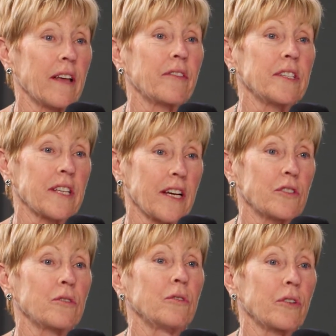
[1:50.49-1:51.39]
Anthony's High
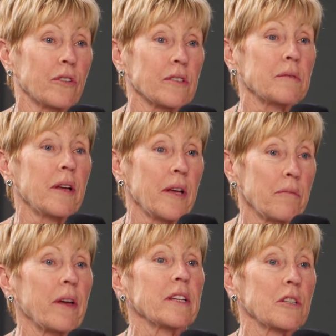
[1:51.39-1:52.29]
School girls
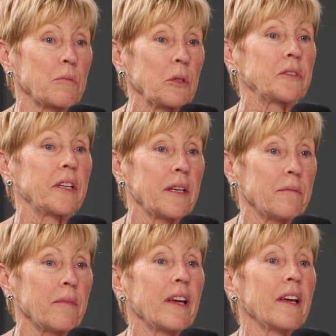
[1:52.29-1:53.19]
basketball team